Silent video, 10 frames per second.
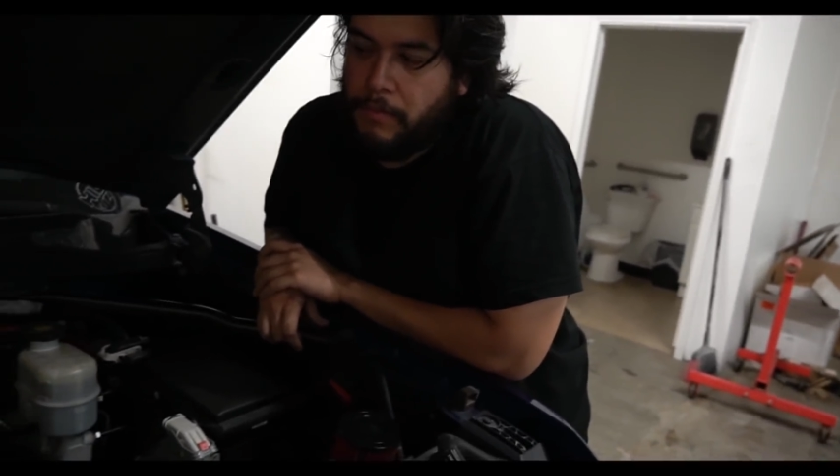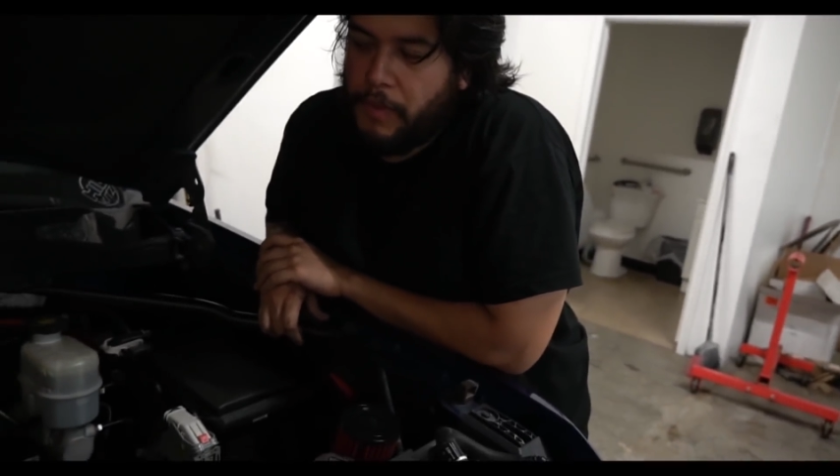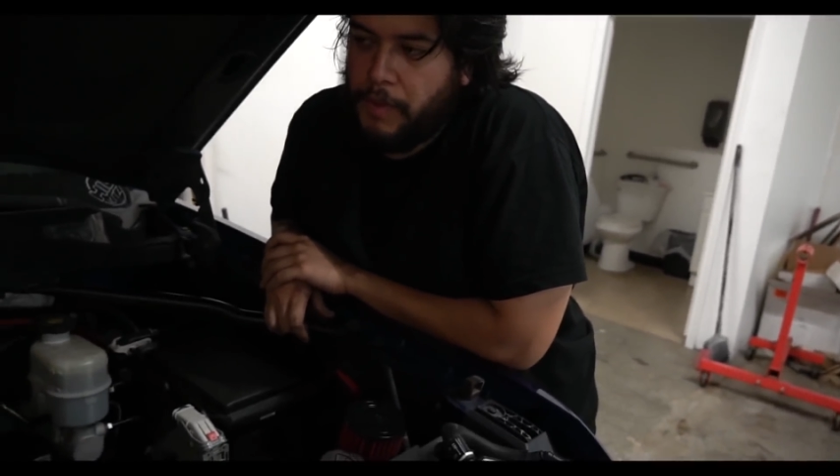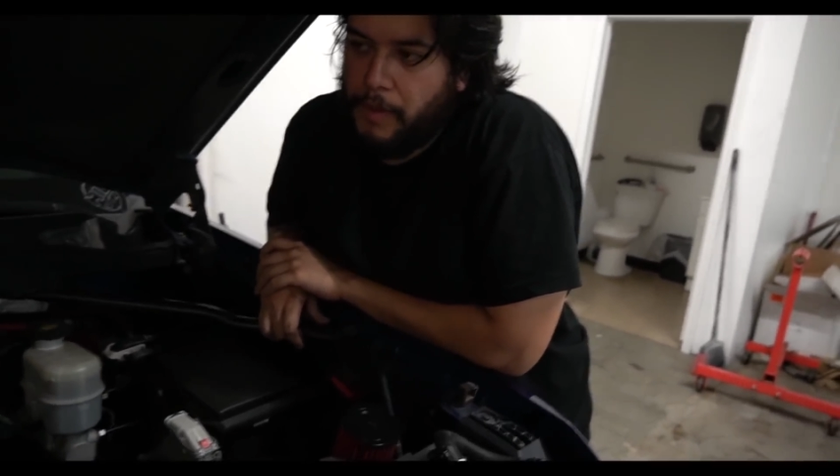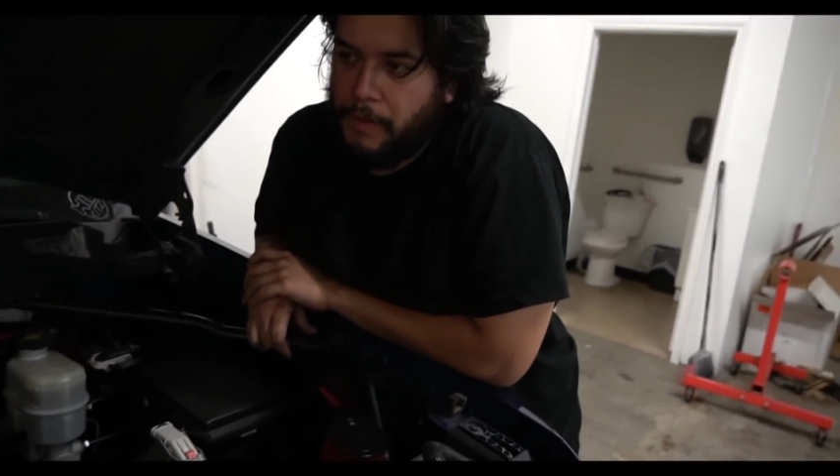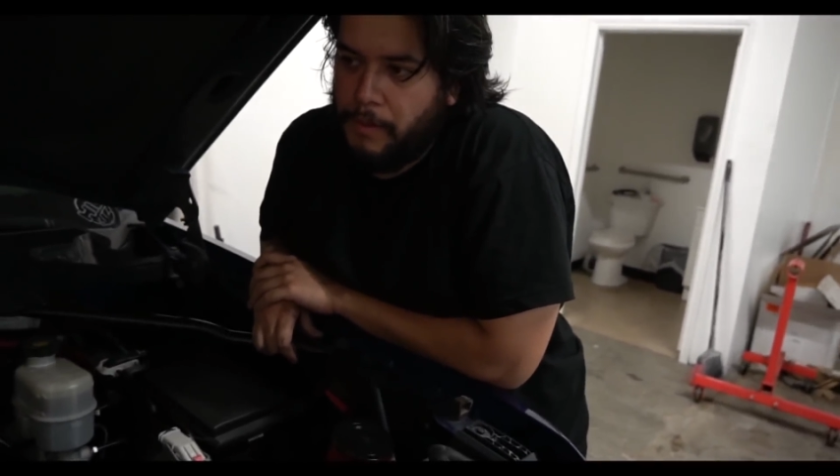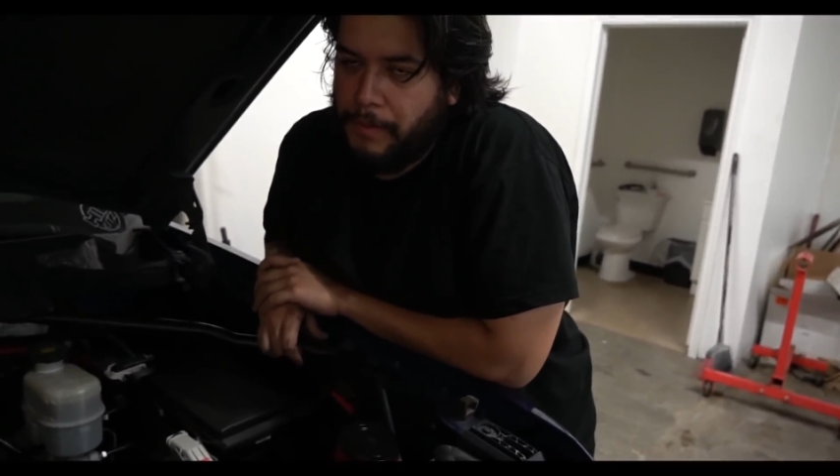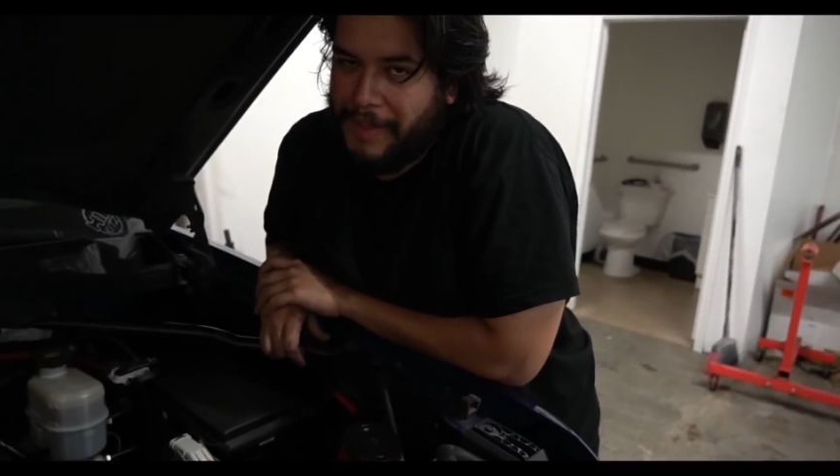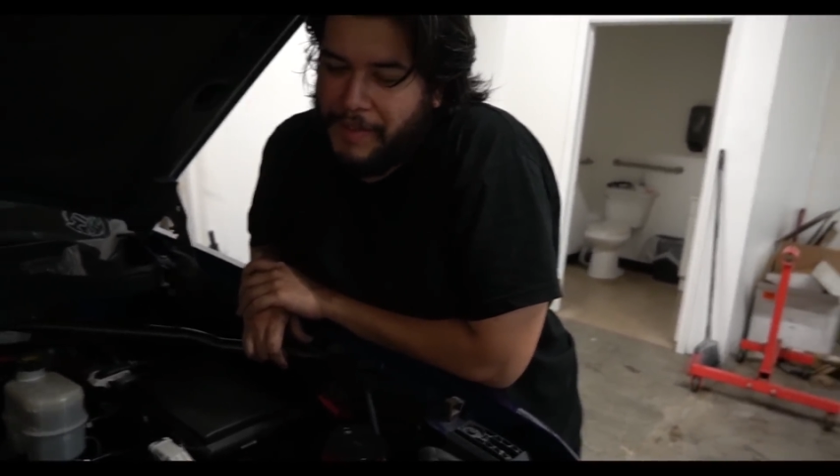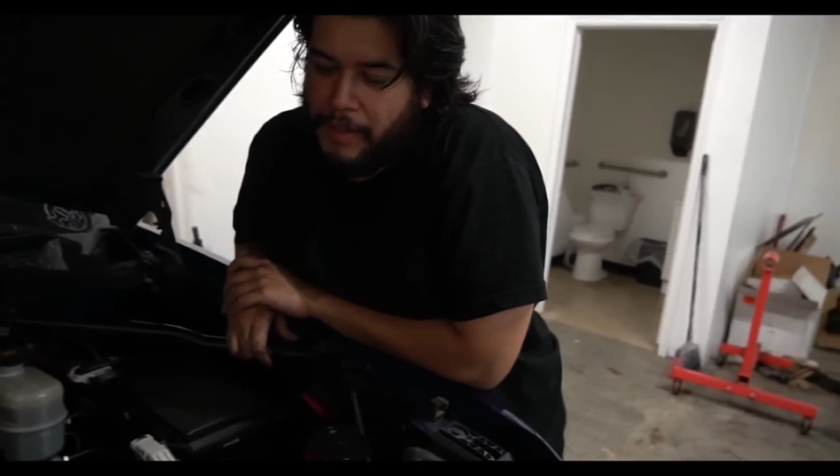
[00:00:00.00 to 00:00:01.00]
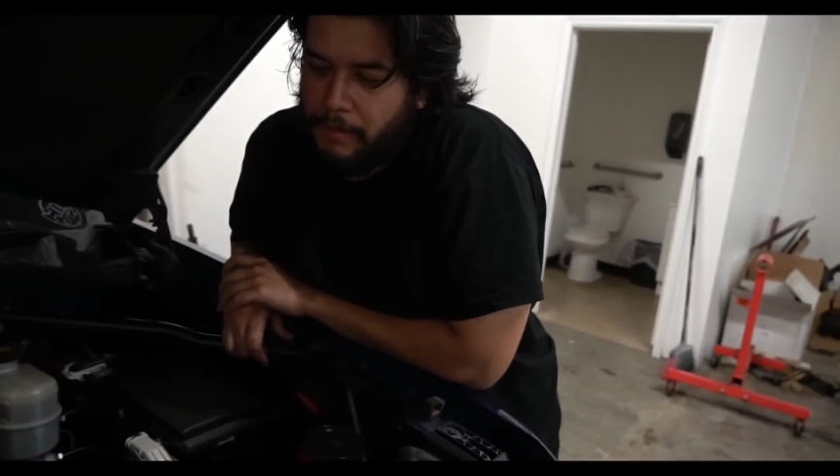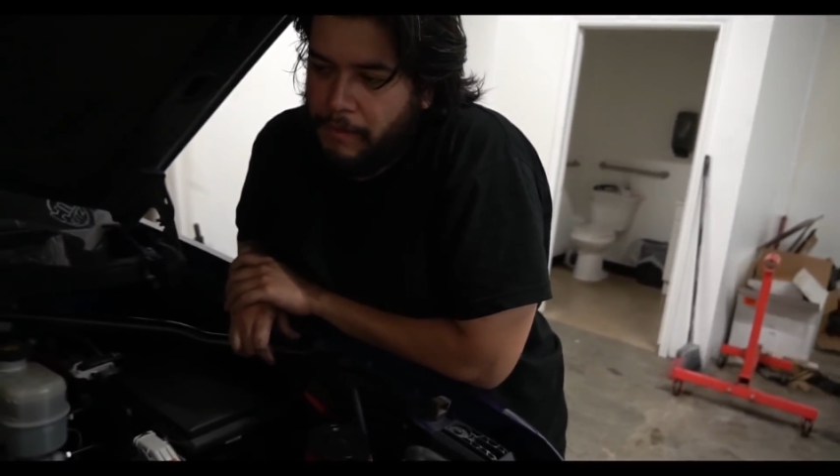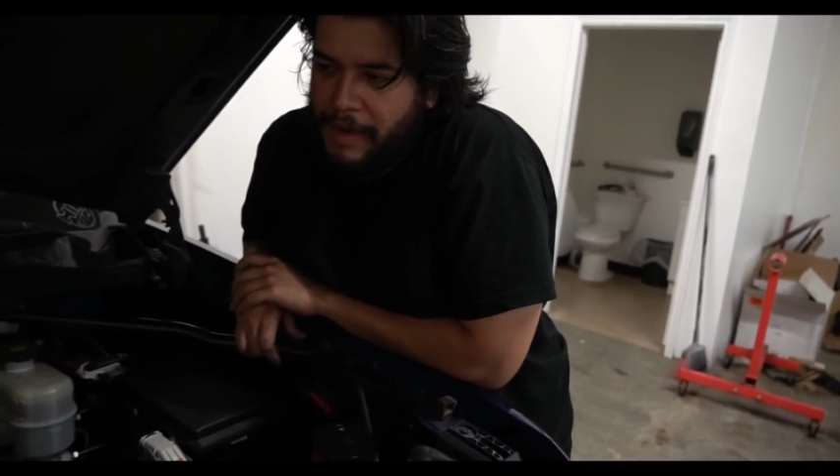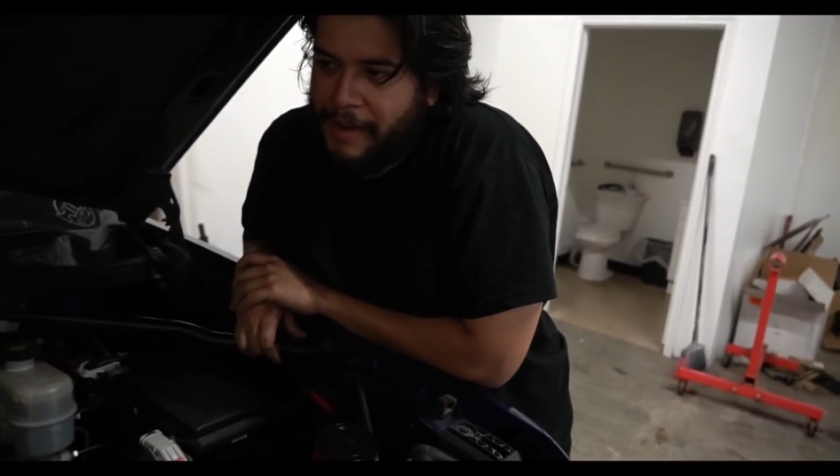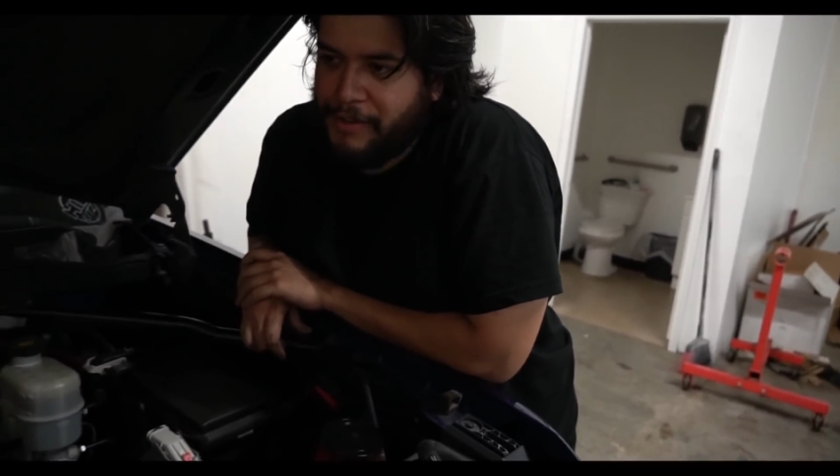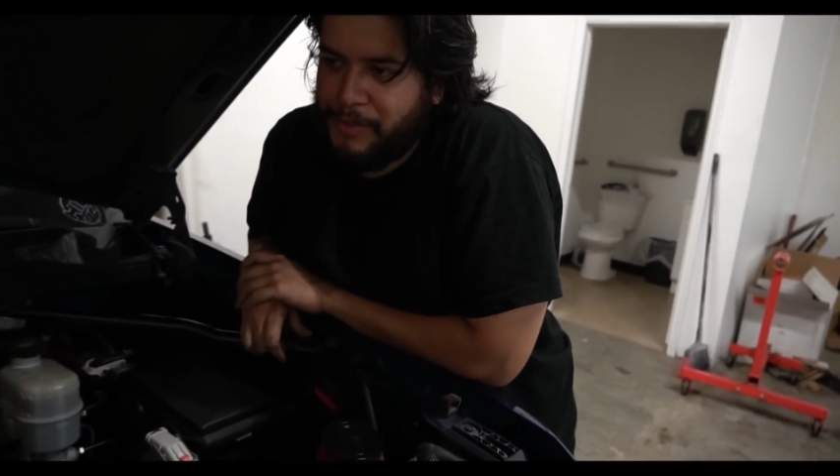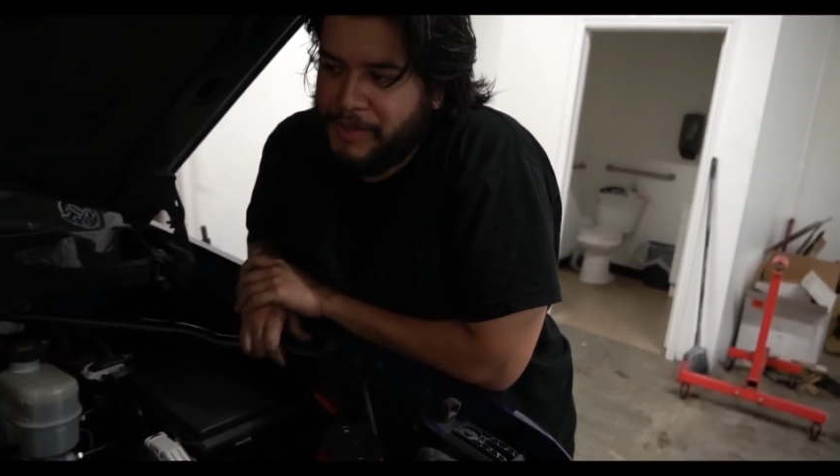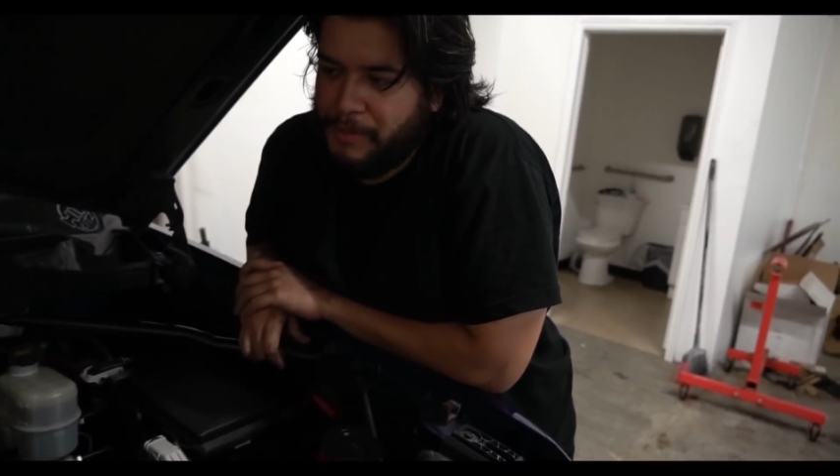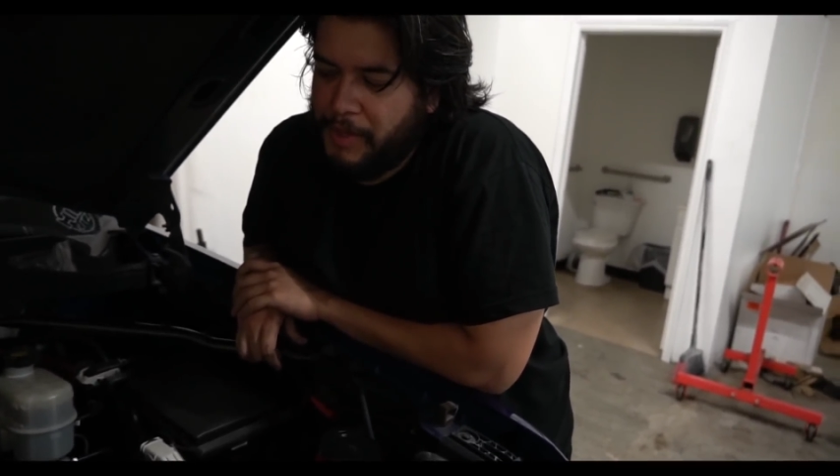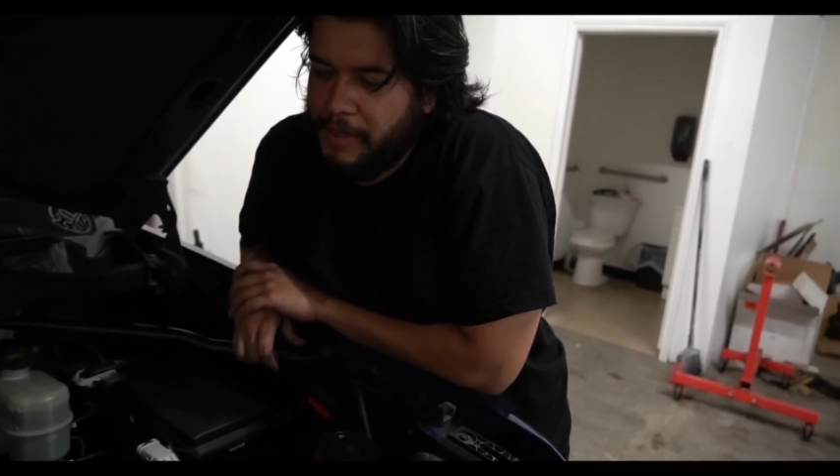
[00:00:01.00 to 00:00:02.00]
So that's it, and I just want
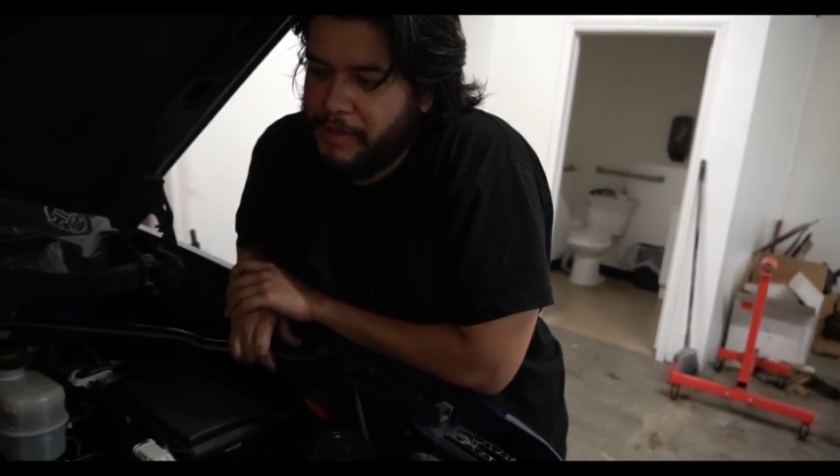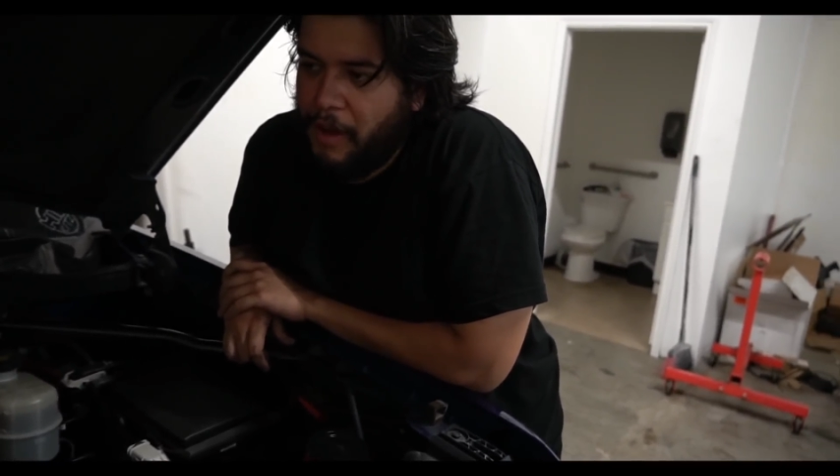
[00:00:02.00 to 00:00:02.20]
to see what it does.